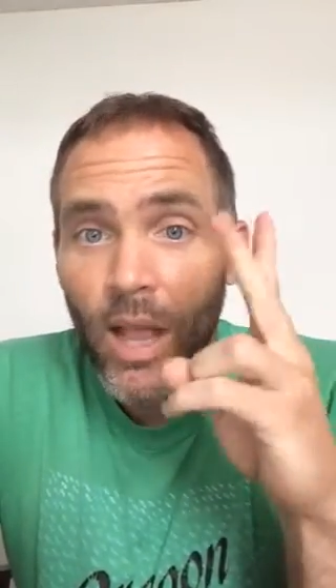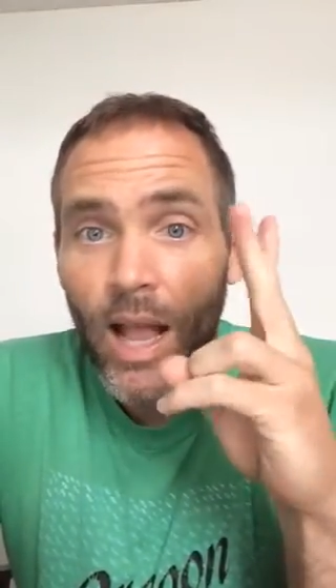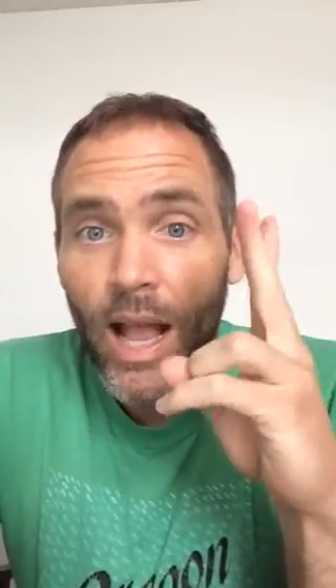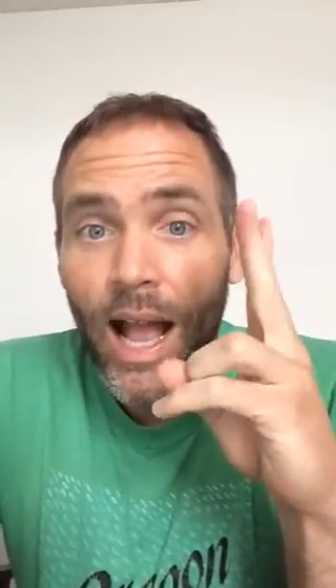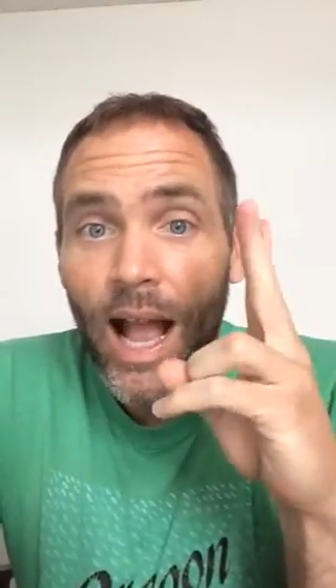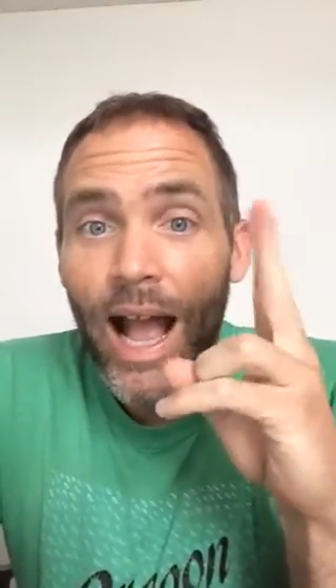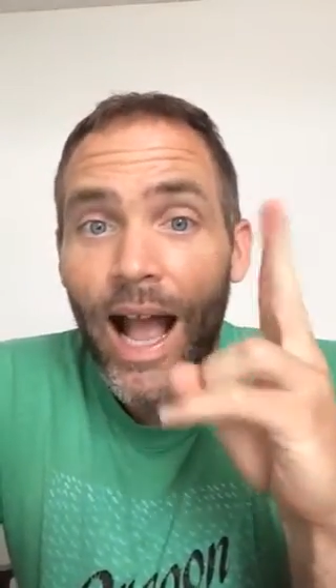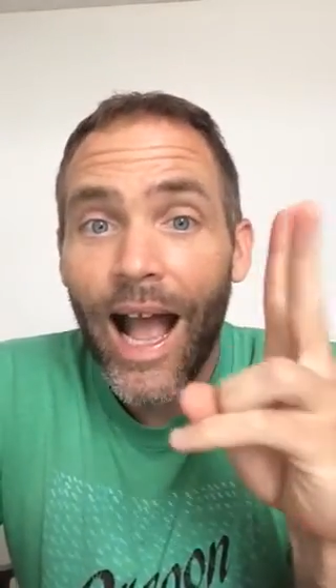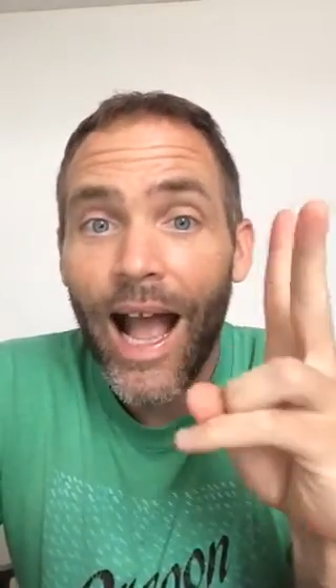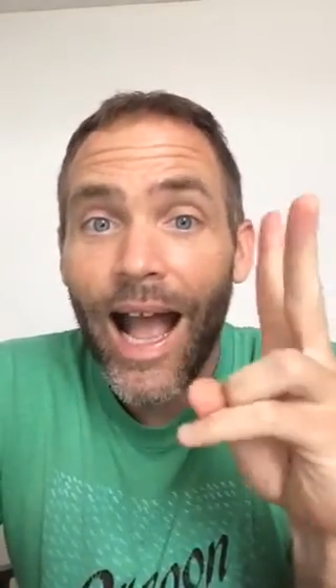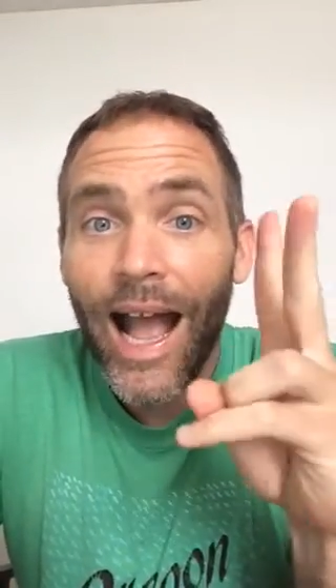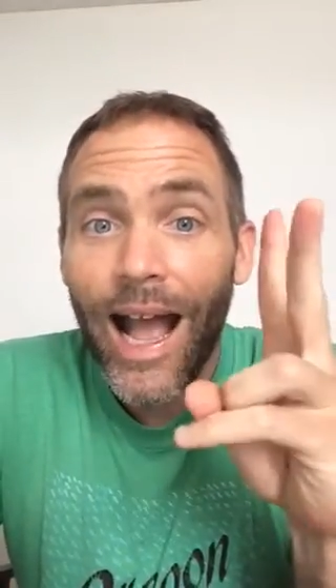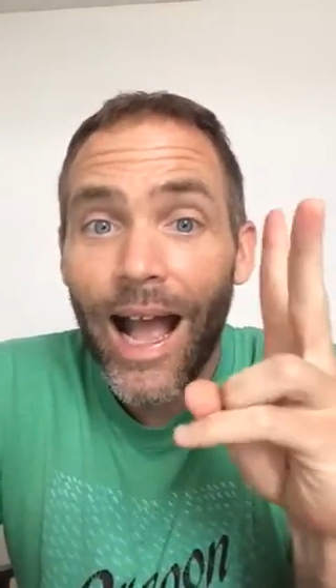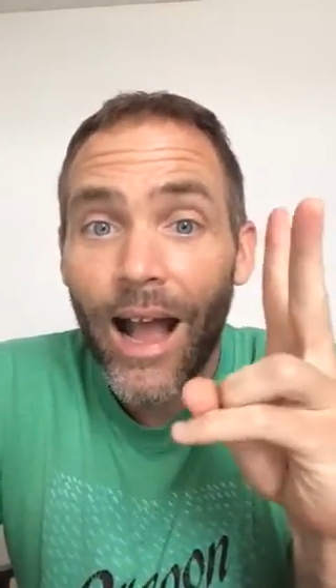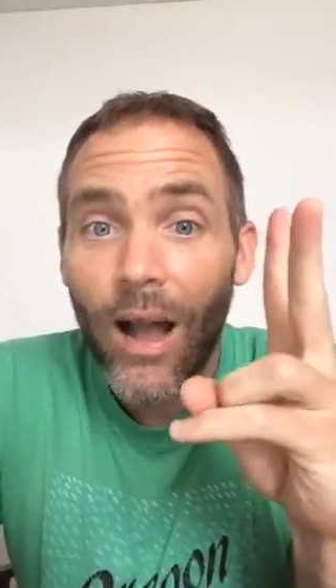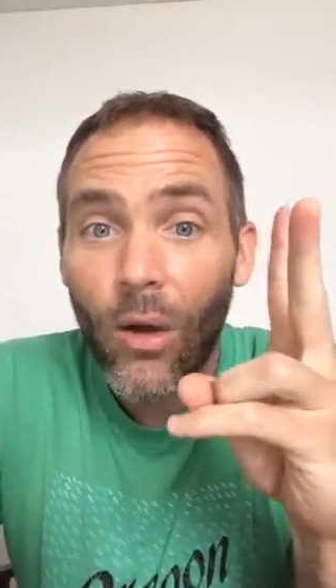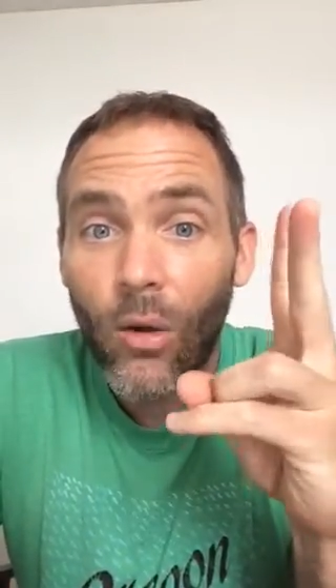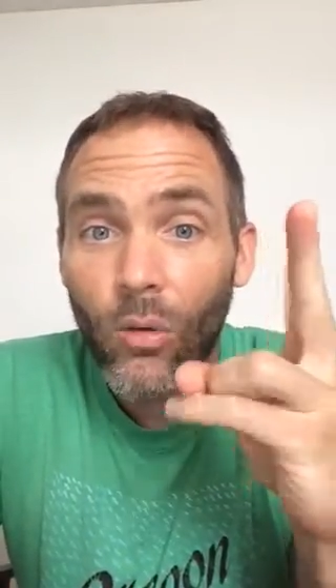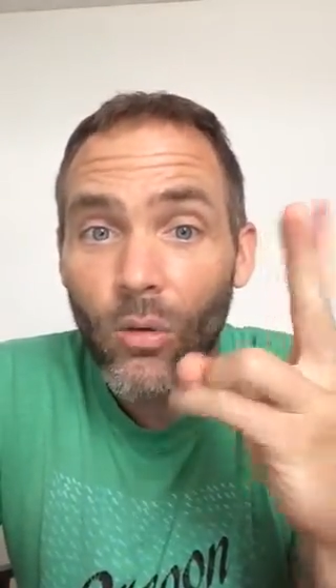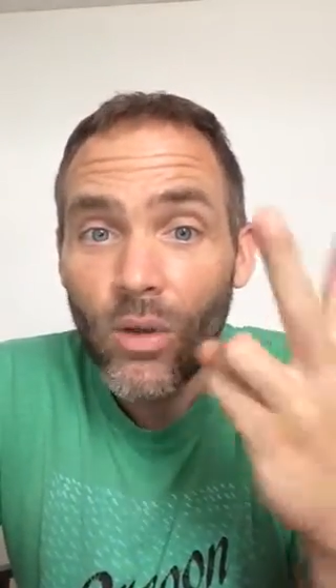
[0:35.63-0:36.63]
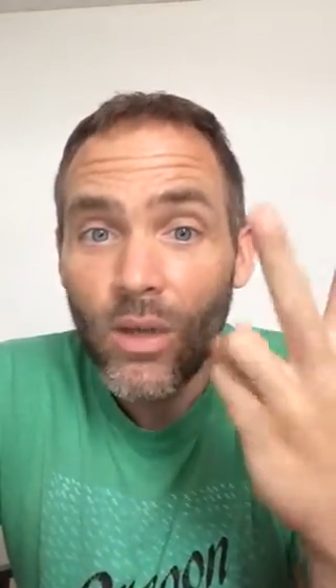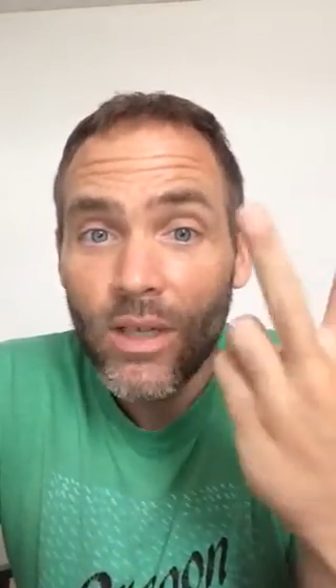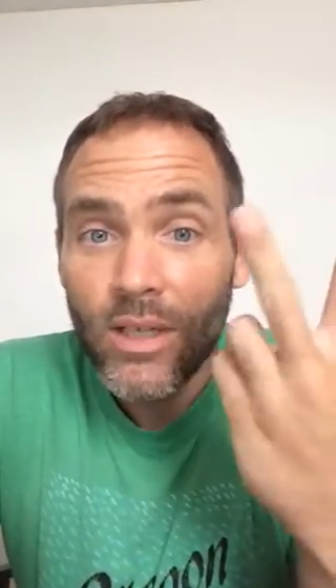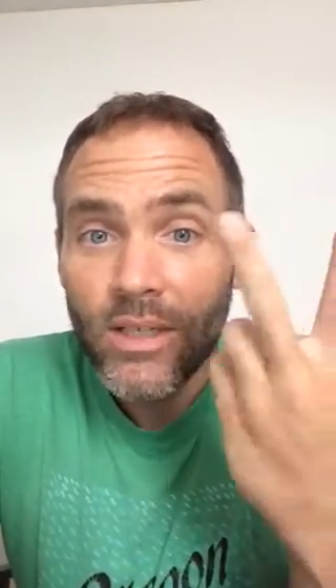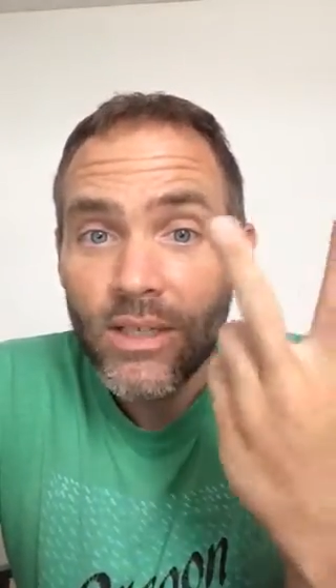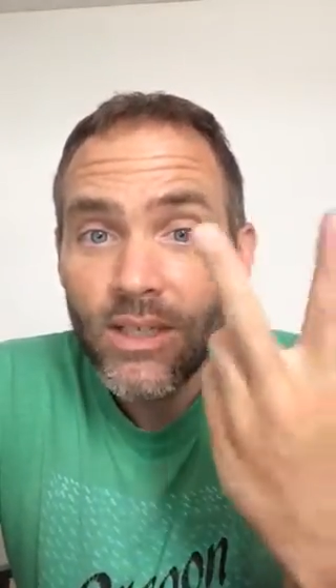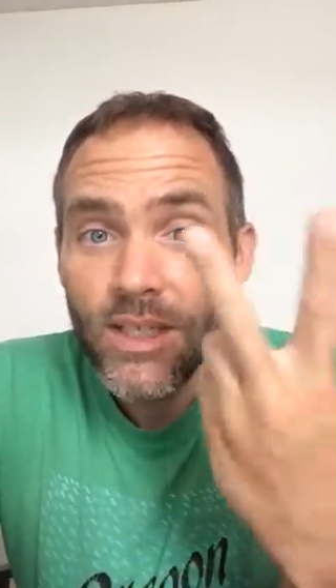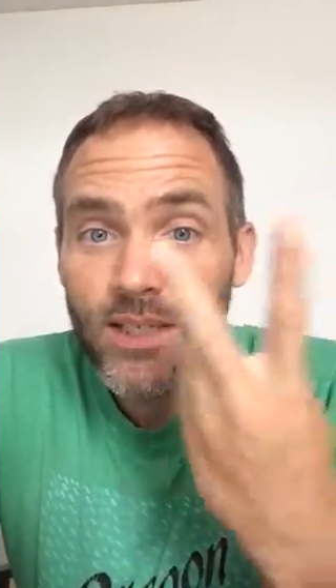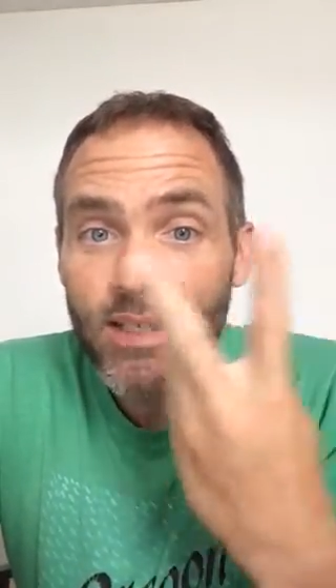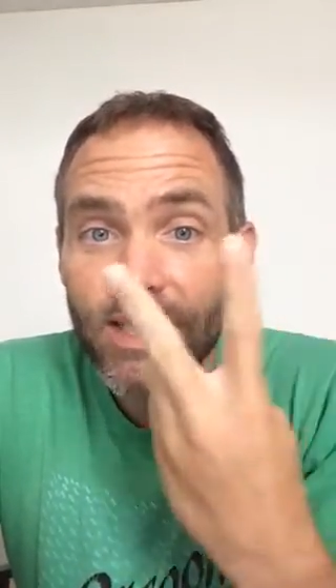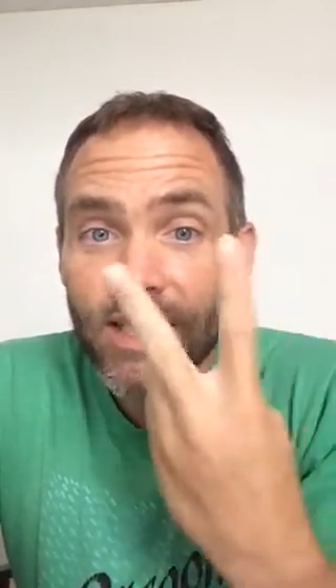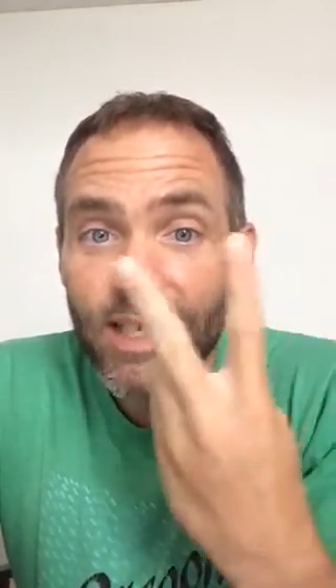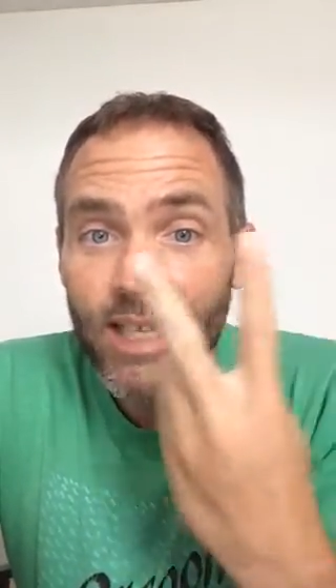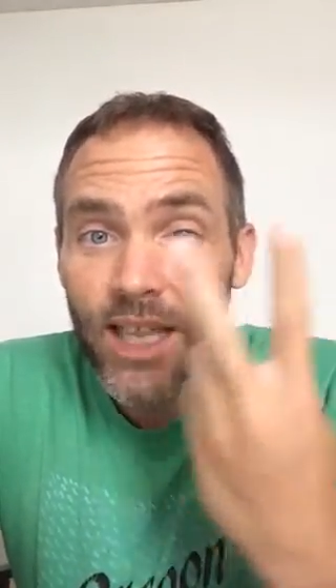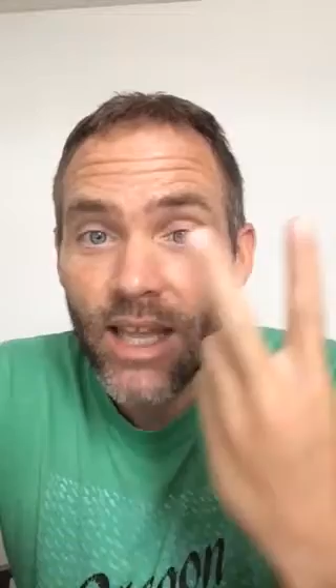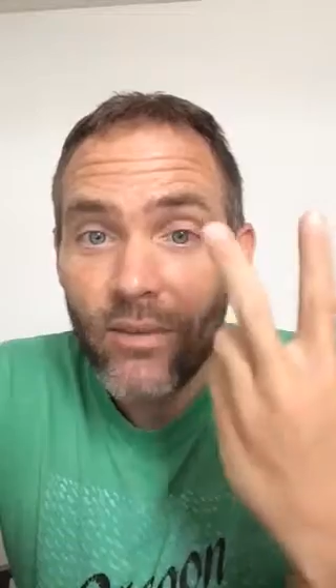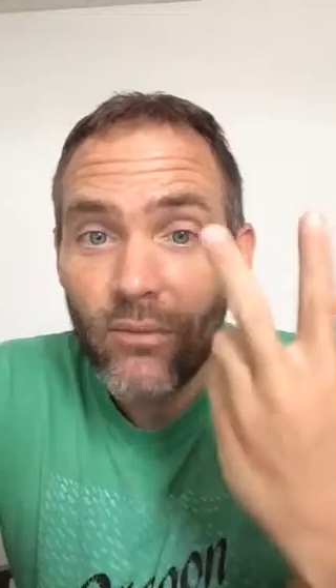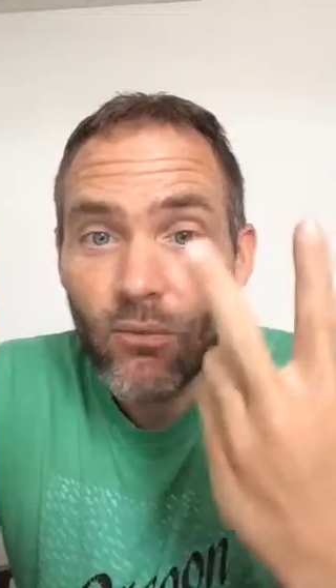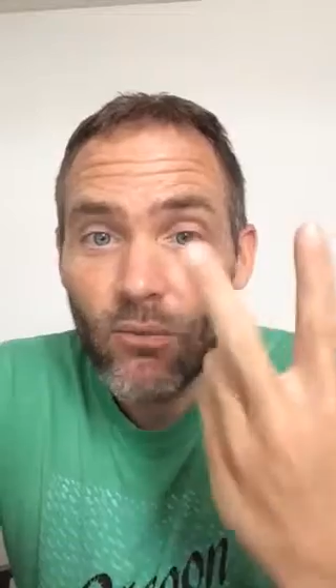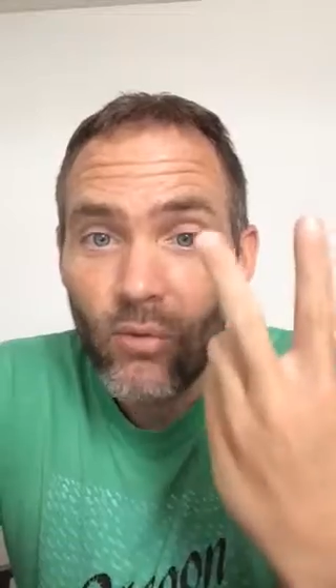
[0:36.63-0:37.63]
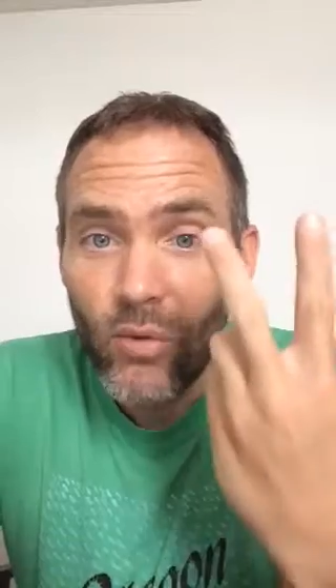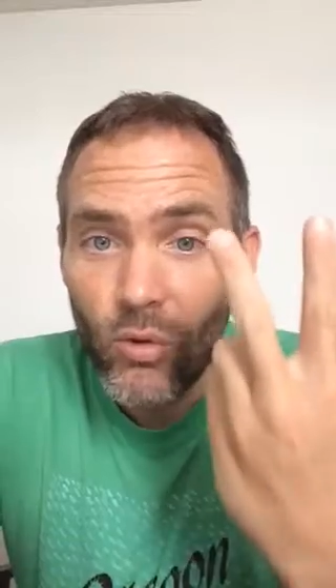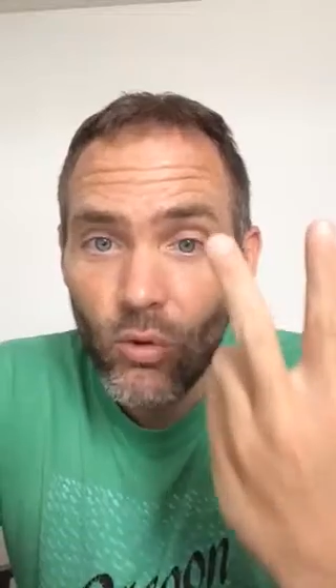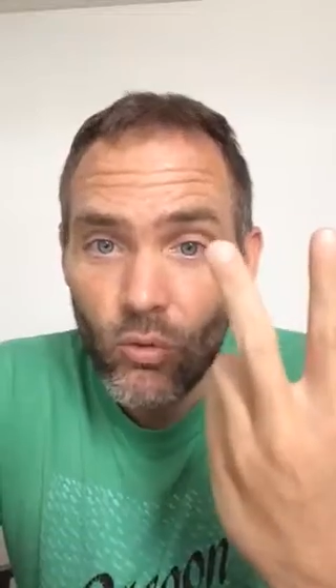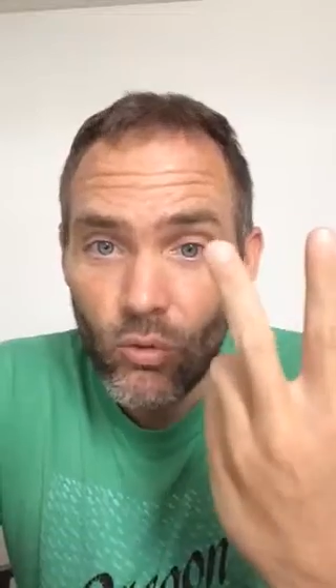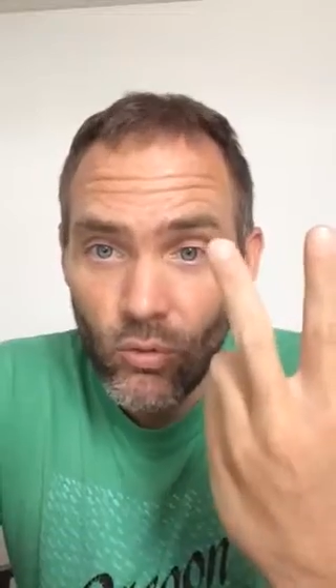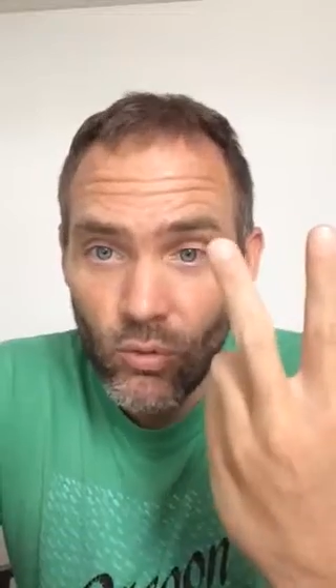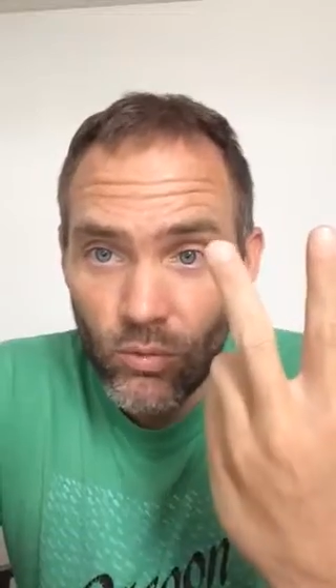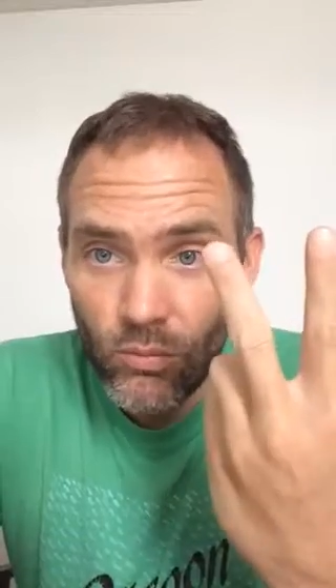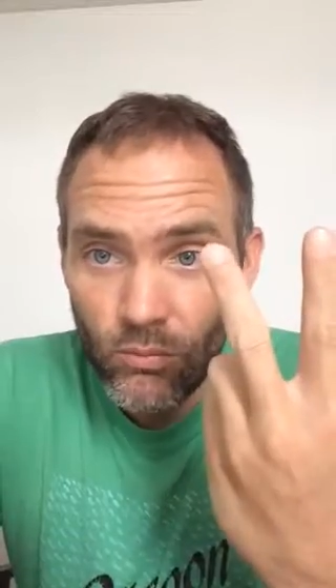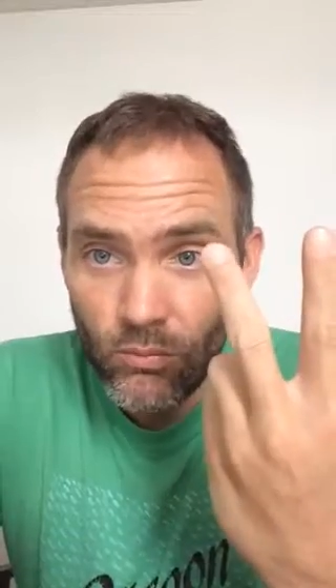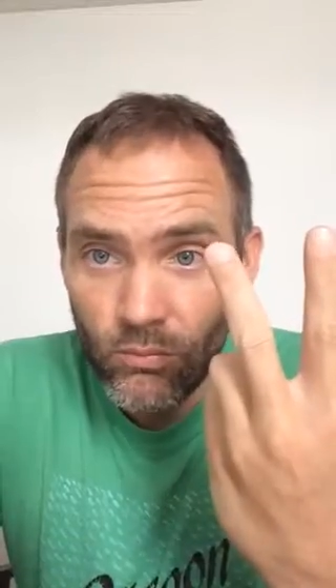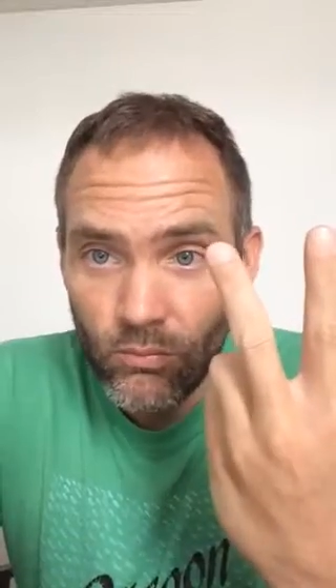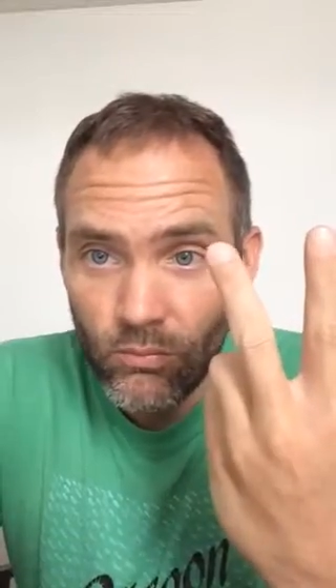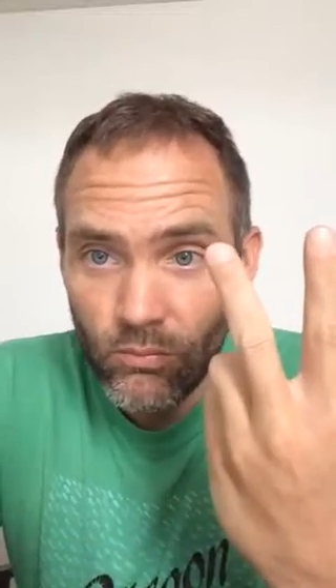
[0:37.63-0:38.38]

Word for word: How does it get food?